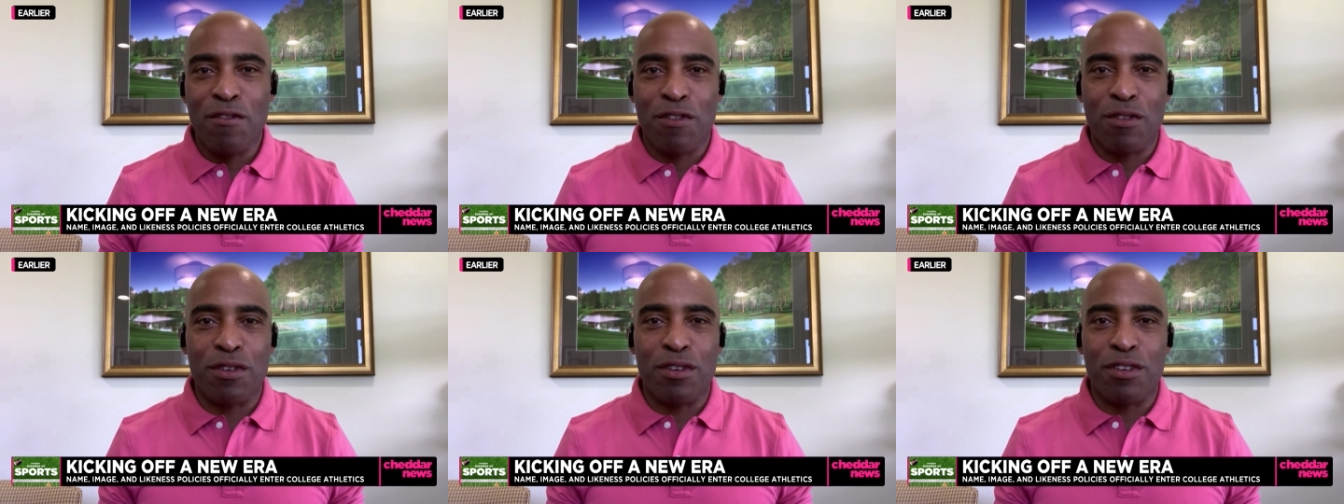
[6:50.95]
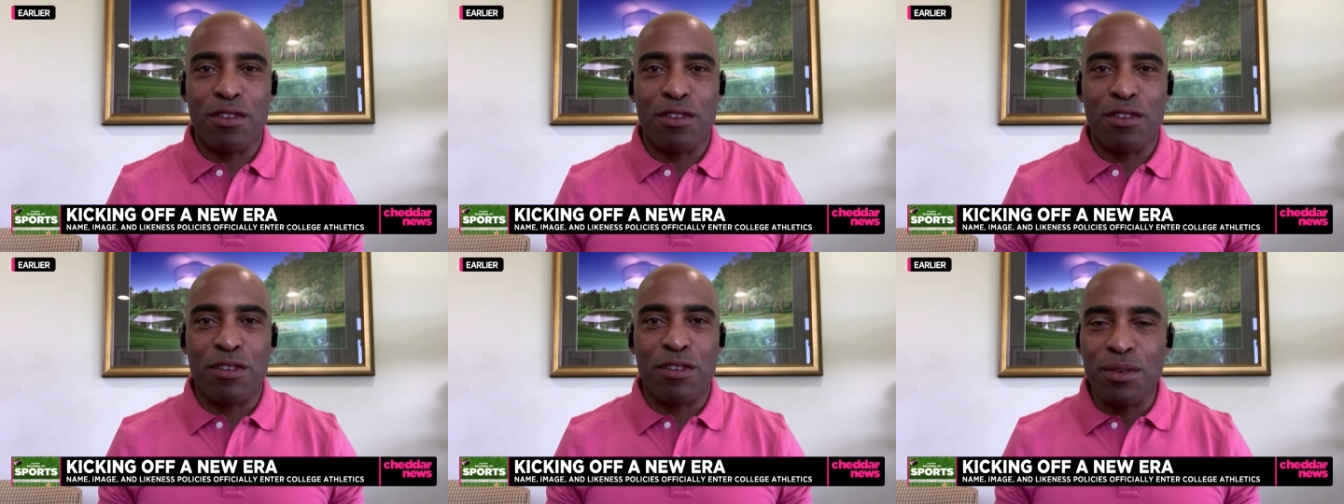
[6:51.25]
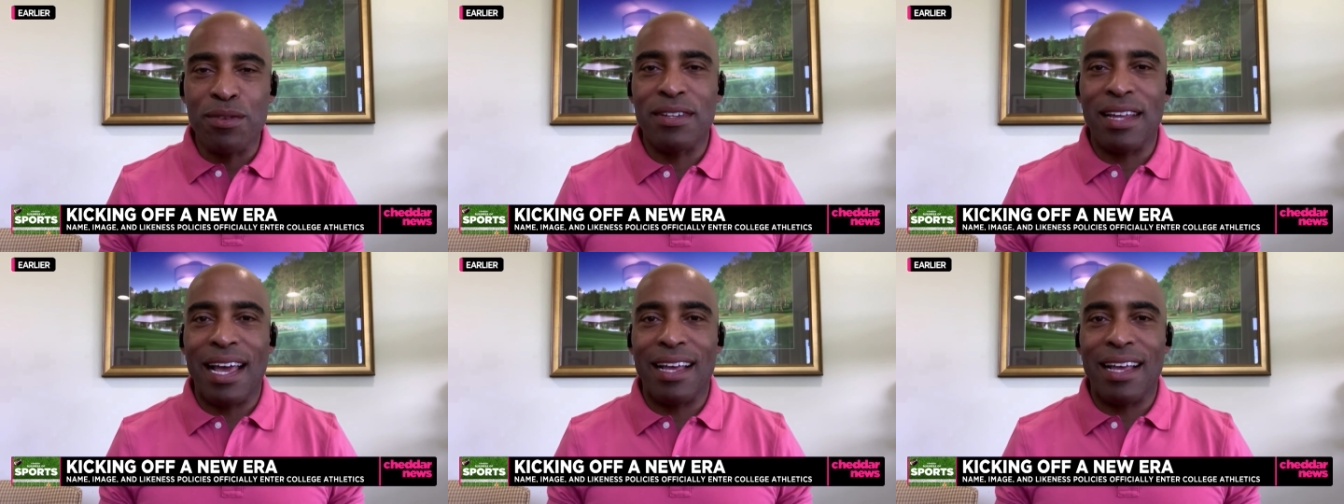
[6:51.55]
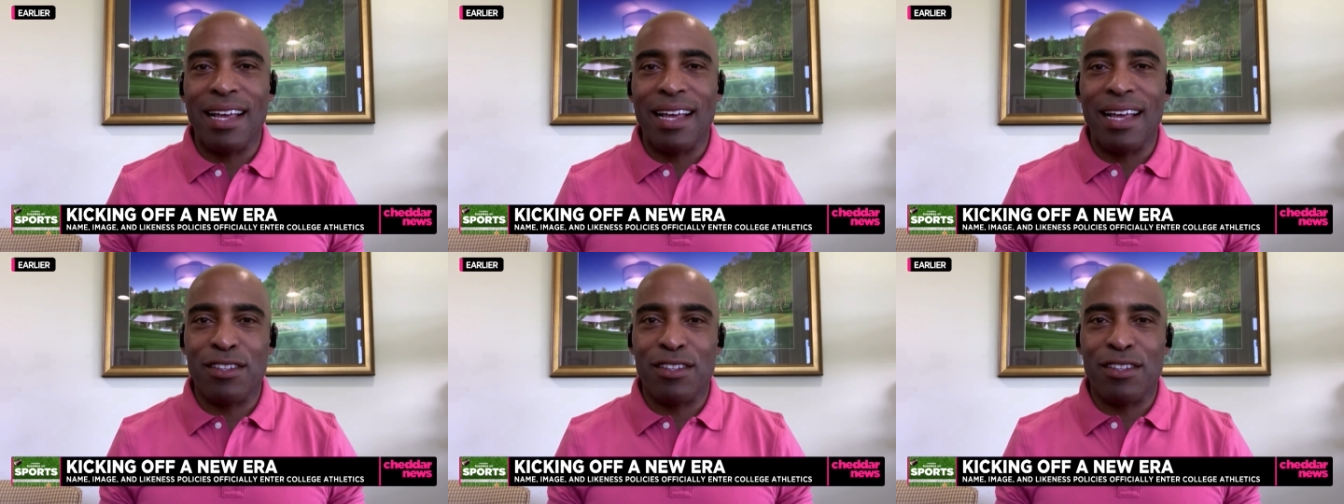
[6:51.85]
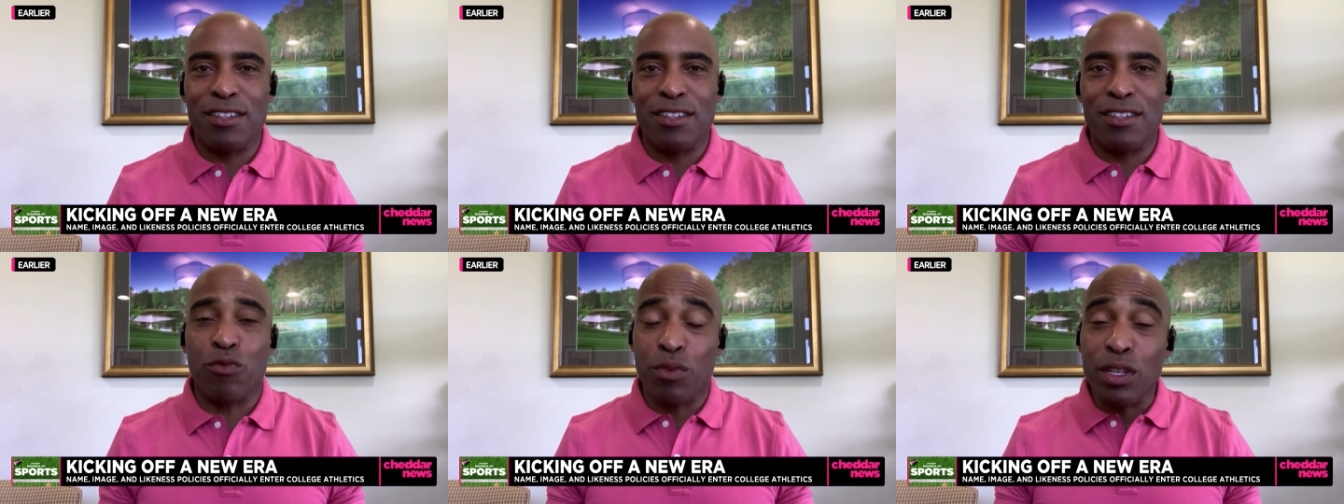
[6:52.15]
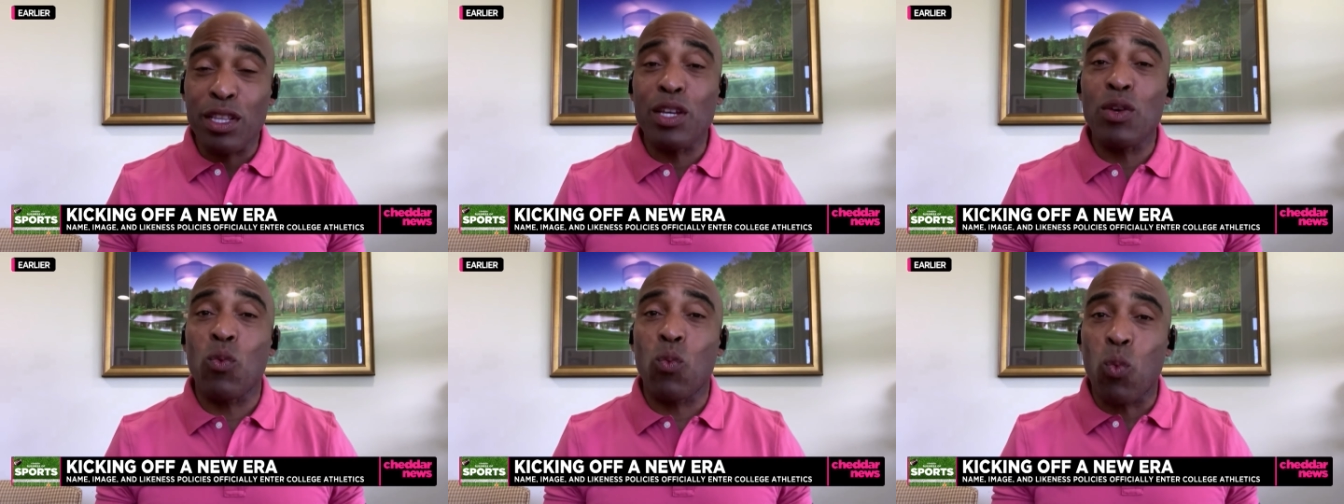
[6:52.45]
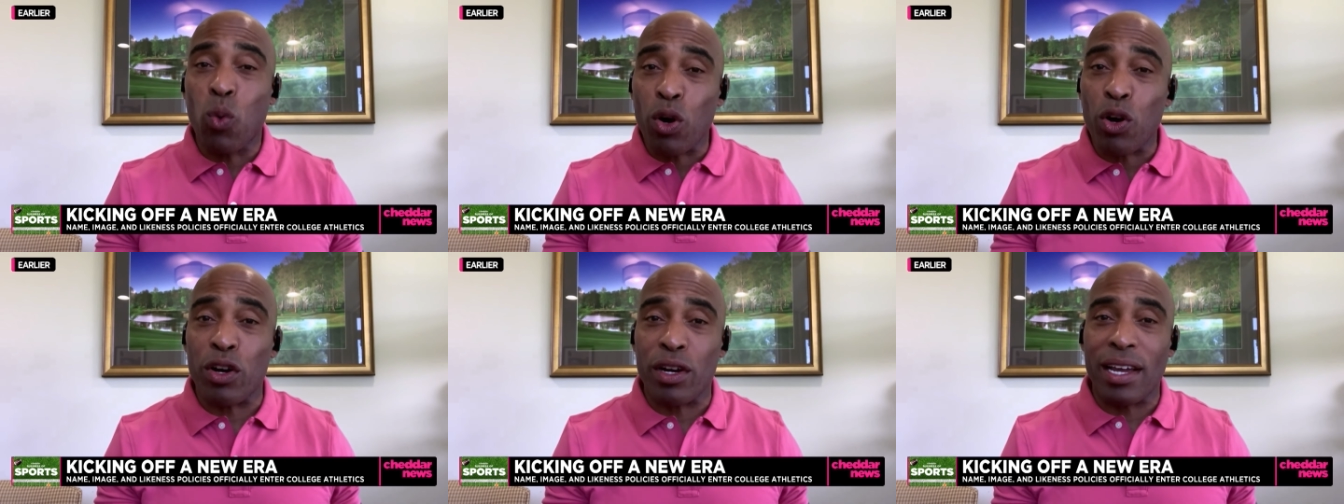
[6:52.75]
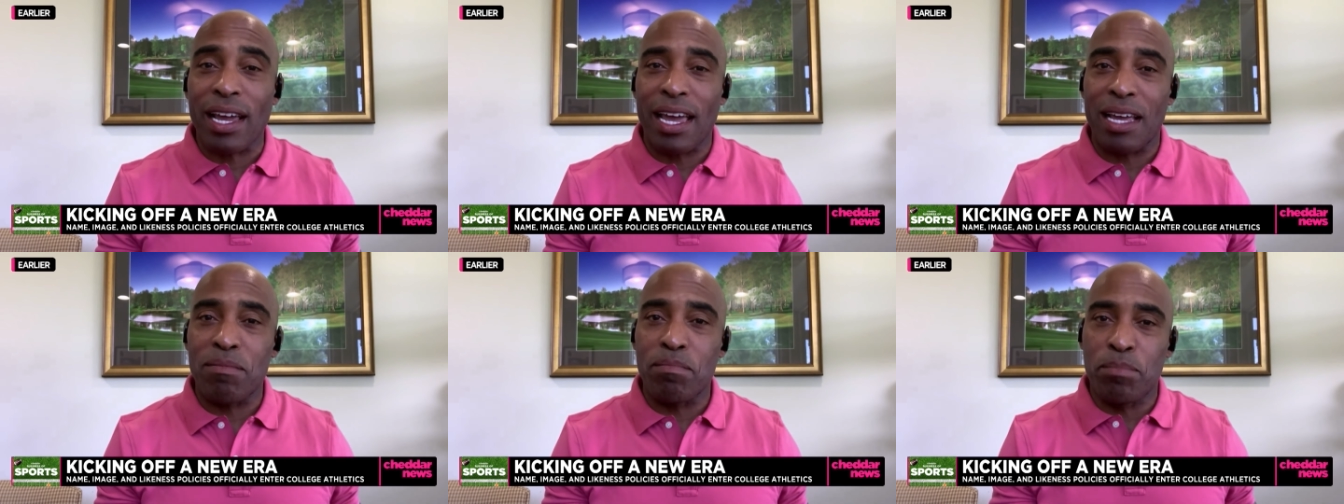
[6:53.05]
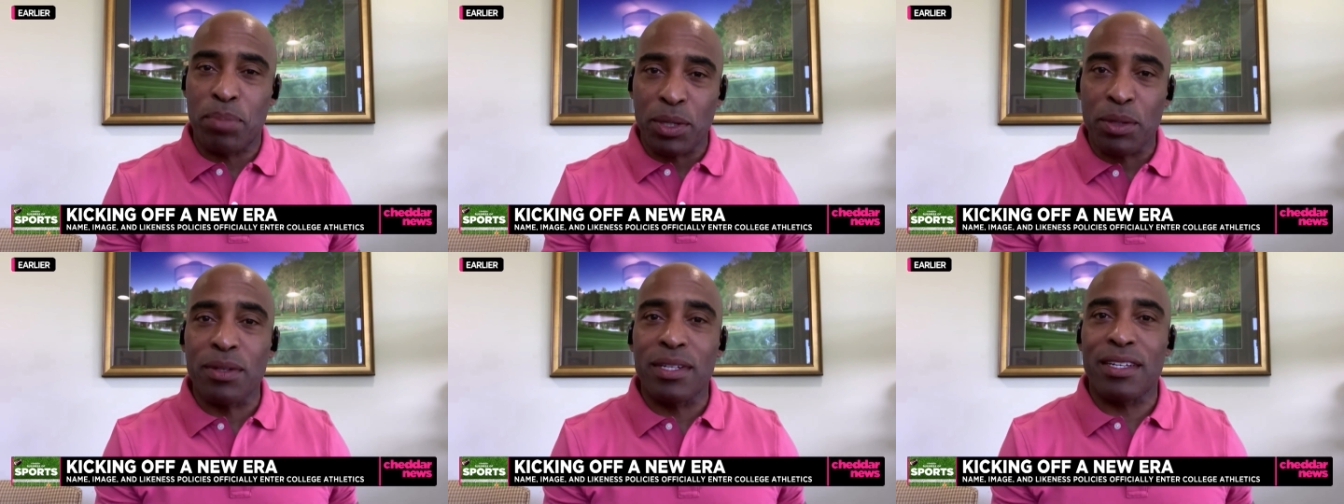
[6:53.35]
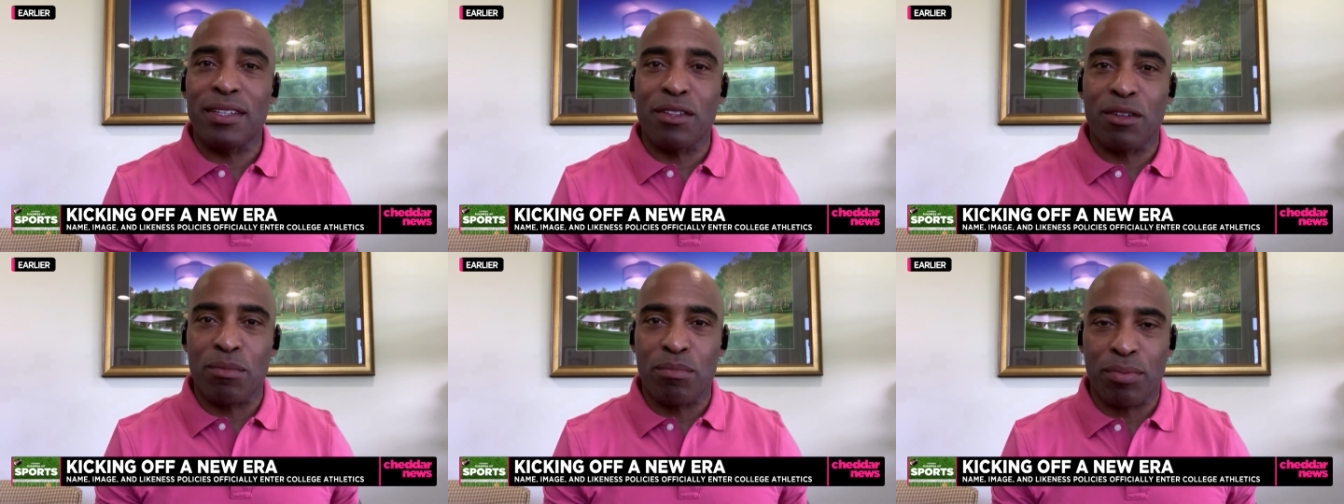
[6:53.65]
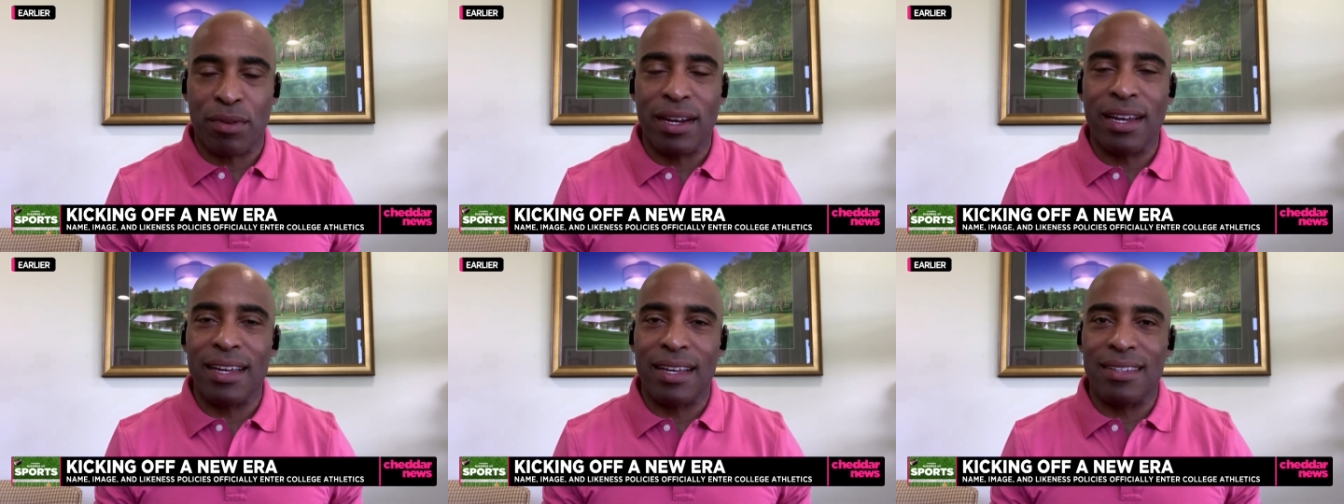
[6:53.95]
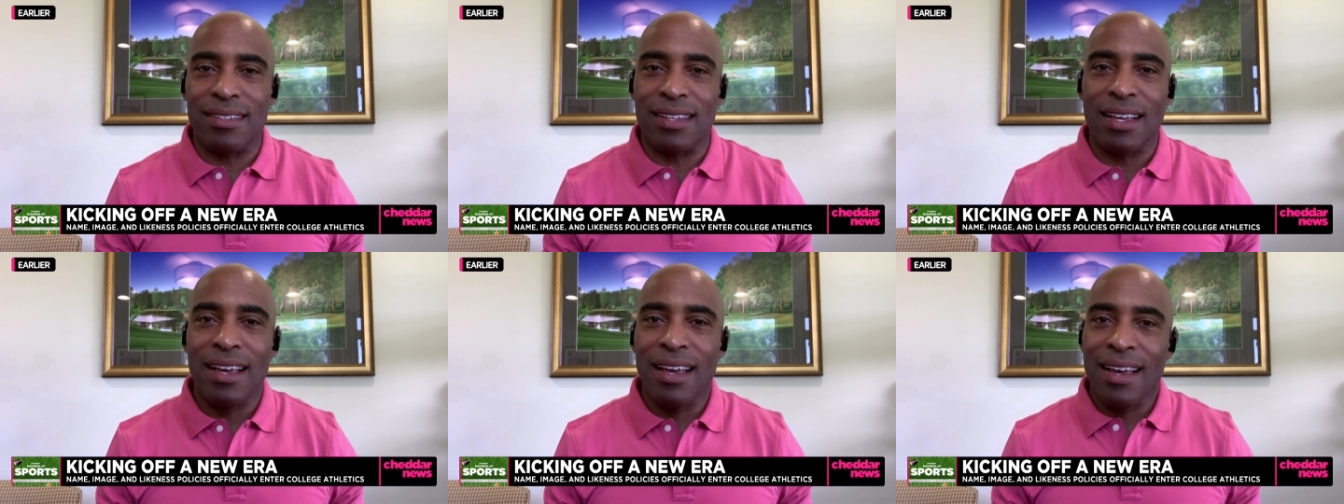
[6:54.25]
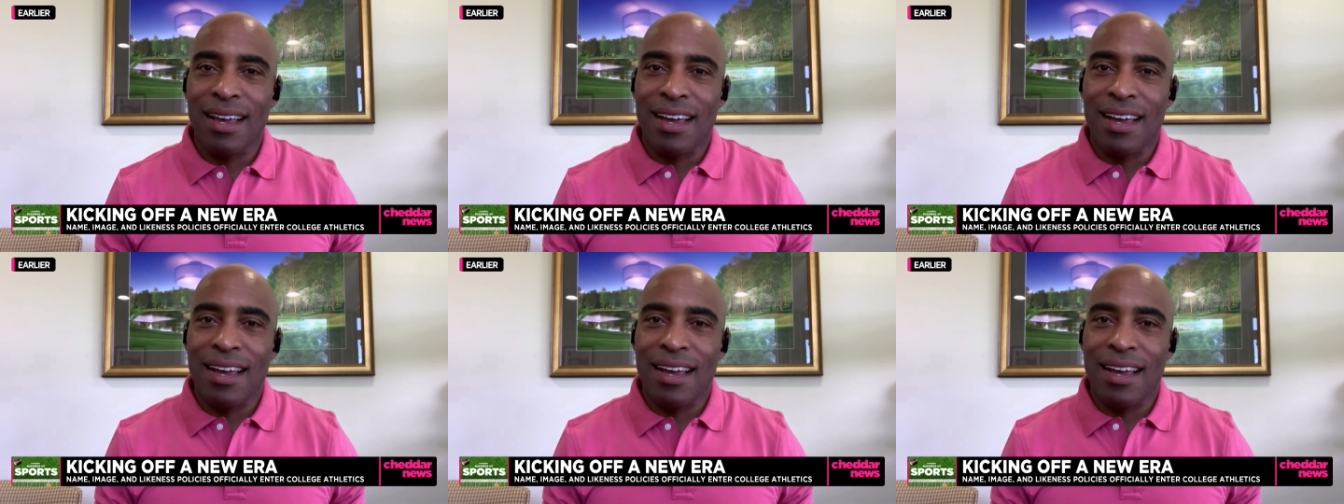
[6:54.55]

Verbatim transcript: for student athletes to really work at building their brand.